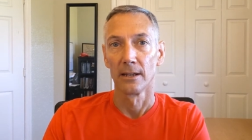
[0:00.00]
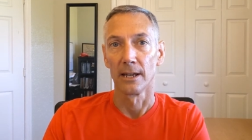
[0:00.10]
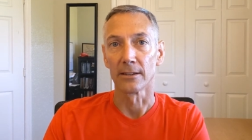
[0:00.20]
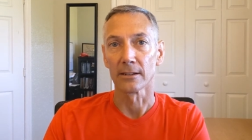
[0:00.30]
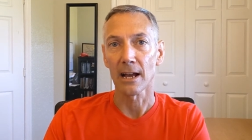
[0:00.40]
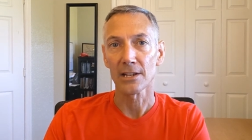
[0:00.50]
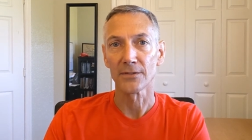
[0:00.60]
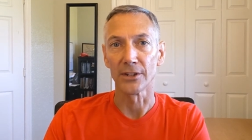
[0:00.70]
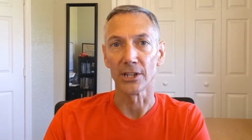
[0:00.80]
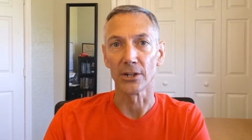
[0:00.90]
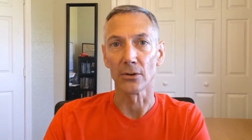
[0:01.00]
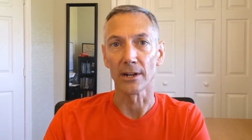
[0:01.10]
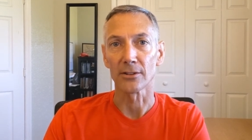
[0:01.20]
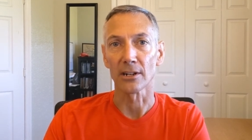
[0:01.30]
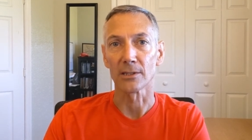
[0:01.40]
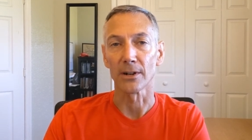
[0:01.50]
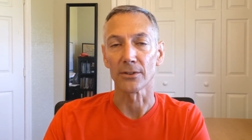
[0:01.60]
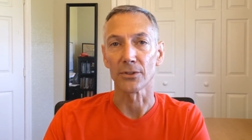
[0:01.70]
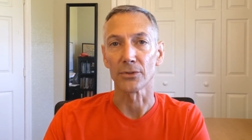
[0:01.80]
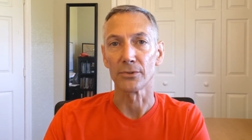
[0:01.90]
In the last video, I talked about
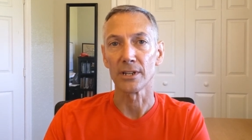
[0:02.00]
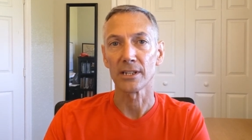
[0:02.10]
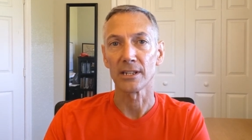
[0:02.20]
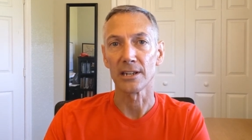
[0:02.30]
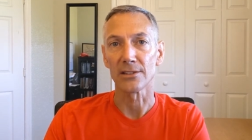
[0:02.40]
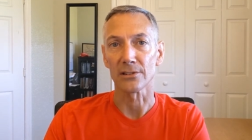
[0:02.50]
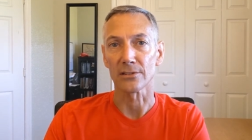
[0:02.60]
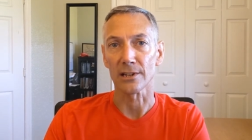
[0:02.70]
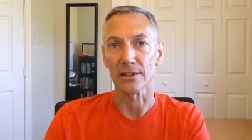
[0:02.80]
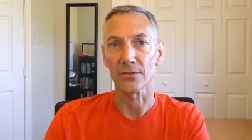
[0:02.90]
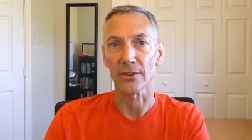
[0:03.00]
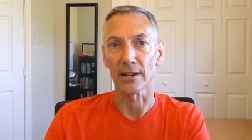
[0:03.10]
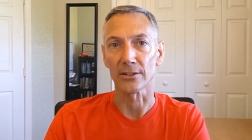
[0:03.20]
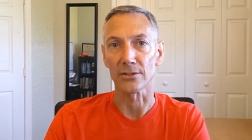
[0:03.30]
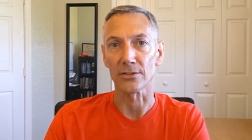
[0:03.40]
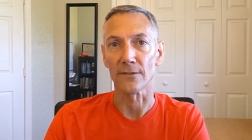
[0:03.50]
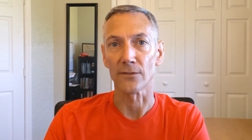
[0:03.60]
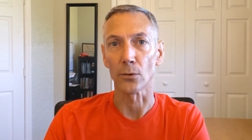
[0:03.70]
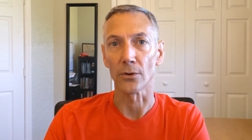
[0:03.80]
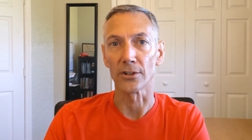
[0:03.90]
the 3 key success factors
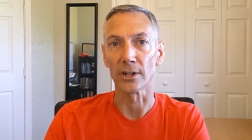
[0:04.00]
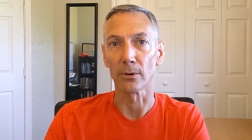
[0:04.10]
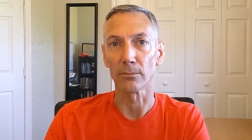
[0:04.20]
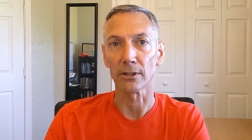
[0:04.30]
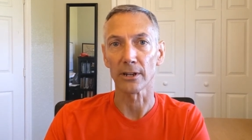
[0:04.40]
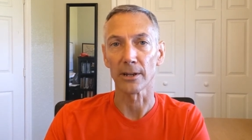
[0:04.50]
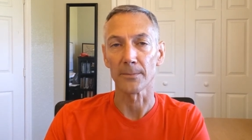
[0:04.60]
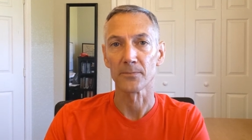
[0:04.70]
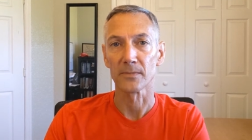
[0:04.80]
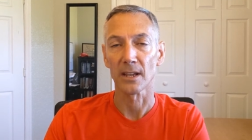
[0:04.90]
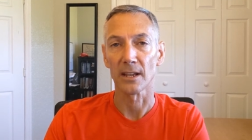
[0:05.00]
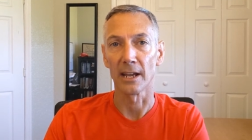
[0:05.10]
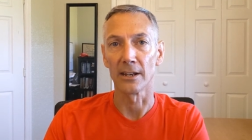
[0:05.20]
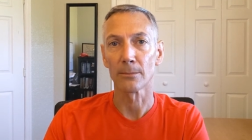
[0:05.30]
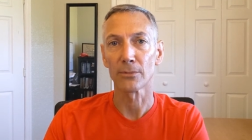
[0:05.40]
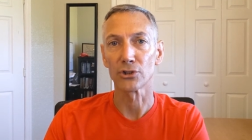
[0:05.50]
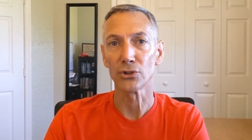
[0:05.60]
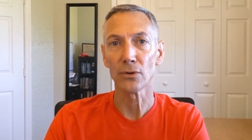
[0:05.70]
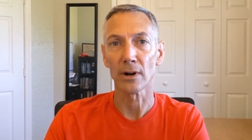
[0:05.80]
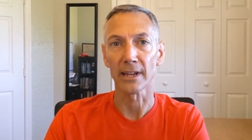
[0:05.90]
for the double play. And number
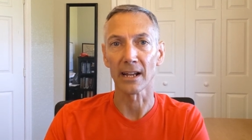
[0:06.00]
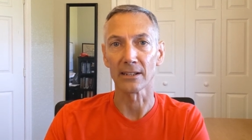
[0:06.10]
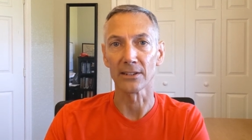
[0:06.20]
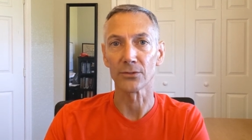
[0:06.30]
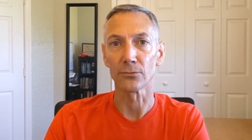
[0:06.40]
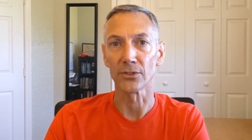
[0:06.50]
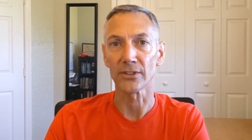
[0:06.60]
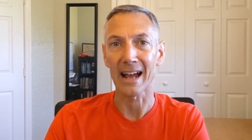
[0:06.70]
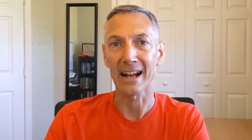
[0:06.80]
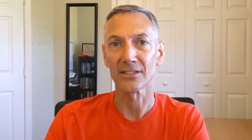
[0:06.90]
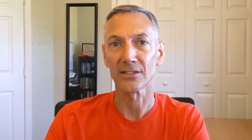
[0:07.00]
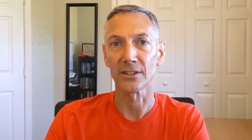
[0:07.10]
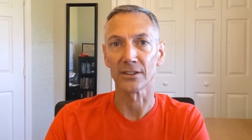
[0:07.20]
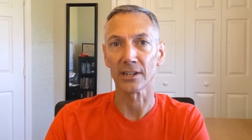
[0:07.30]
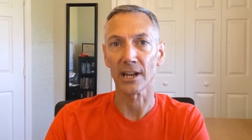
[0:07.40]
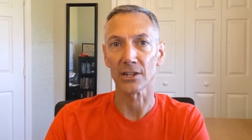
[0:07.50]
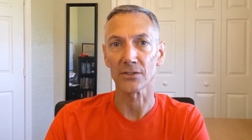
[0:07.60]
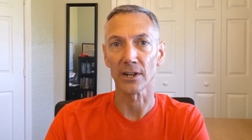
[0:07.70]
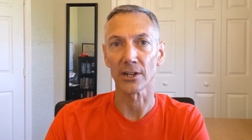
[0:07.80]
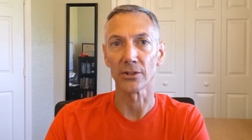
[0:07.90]
2 on that list was accessing the cash
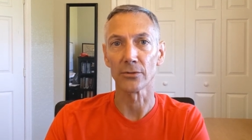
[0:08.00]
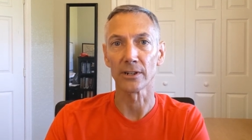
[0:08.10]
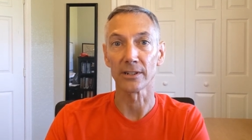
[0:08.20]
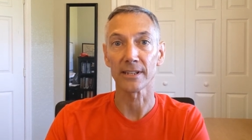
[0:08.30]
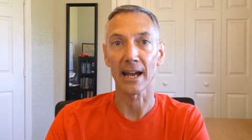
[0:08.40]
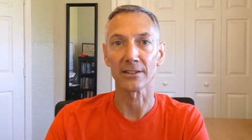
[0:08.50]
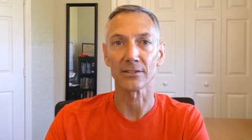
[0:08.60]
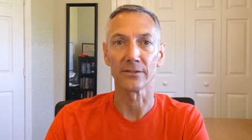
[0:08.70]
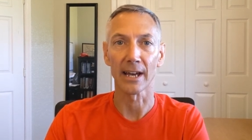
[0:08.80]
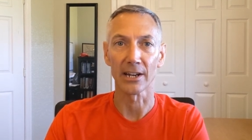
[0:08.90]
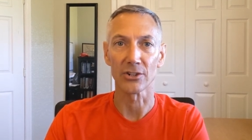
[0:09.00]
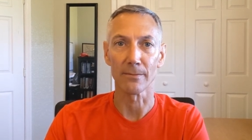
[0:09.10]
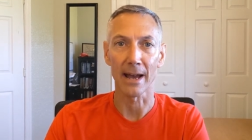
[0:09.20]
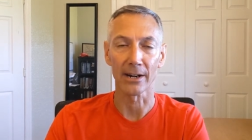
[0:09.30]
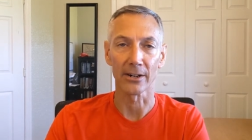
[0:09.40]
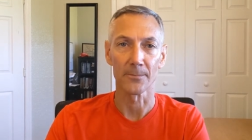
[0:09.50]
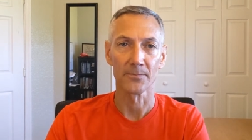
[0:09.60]
value in a tax-advantaged manner.